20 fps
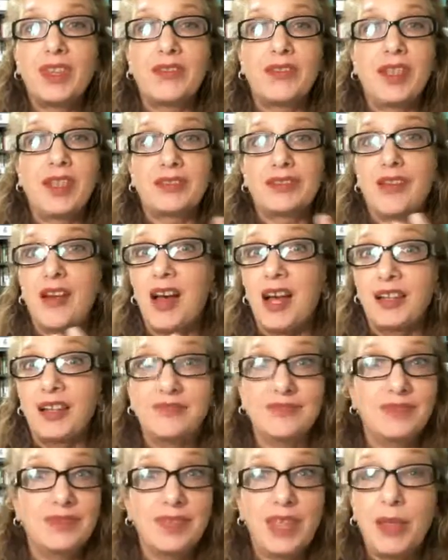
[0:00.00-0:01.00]

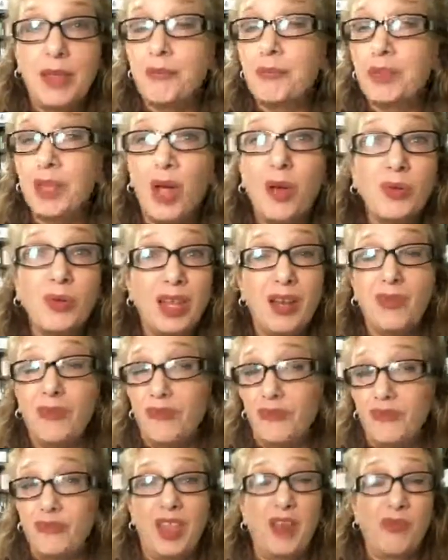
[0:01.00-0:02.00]
they bloat, they
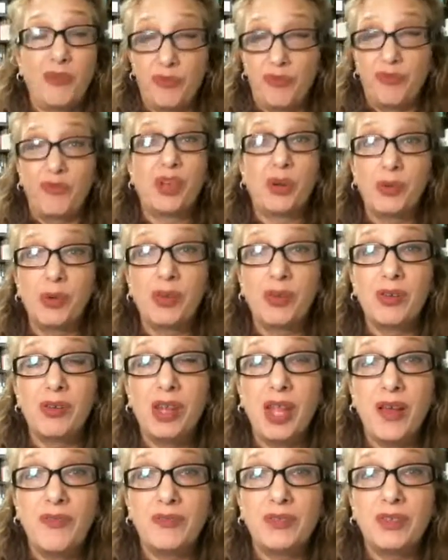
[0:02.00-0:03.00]
don't feel real good
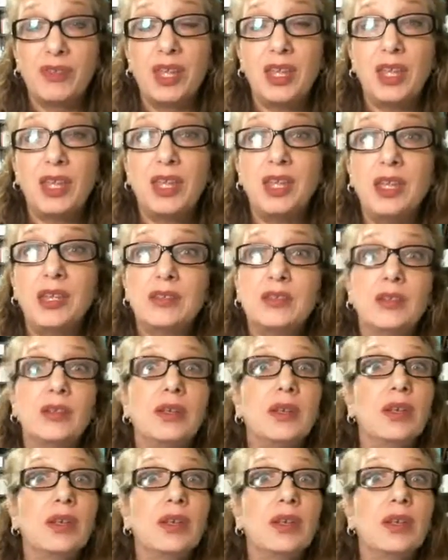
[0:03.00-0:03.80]
after they eat.